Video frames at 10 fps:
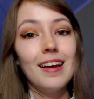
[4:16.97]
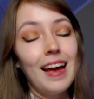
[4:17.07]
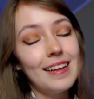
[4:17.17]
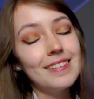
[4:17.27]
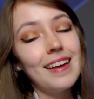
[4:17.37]

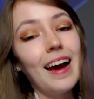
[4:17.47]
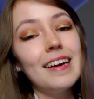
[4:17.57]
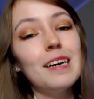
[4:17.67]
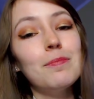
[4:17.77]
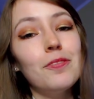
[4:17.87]
And I
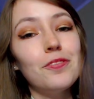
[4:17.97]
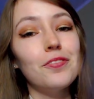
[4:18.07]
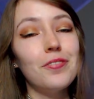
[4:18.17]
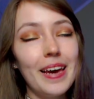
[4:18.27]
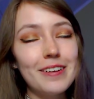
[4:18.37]
am
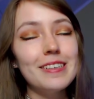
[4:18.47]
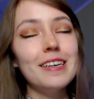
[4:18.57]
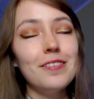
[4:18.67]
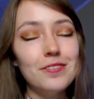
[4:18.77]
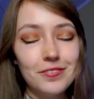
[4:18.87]

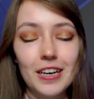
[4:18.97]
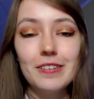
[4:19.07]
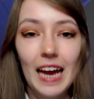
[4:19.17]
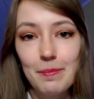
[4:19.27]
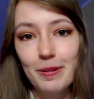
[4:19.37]
very, very
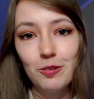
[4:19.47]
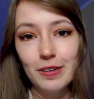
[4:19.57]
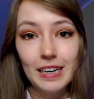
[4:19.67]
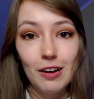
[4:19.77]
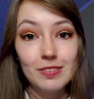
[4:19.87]
happy to
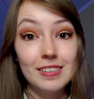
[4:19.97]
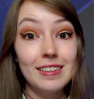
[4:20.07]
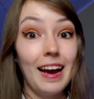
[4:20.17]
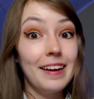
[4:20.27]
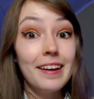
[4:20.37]
announce it.
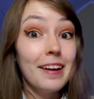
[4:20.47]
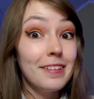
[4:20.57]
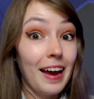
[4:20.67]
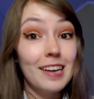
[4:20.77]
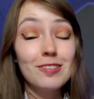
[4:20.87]
I
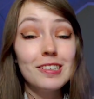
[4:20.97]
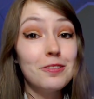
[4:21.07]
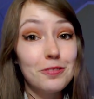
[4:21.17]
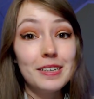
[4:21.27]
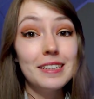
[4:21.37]
actually
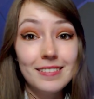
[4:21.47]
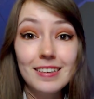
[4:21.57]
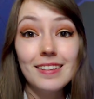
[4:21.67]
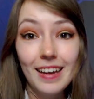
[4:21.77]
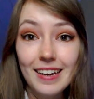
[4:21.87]
really
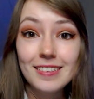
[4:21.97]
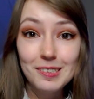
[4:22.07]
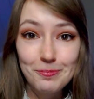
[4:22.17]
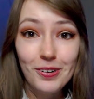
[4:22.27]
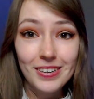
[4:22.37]
did like this
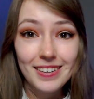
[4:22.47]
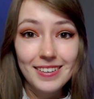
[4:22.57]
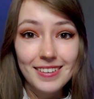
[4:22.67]
book.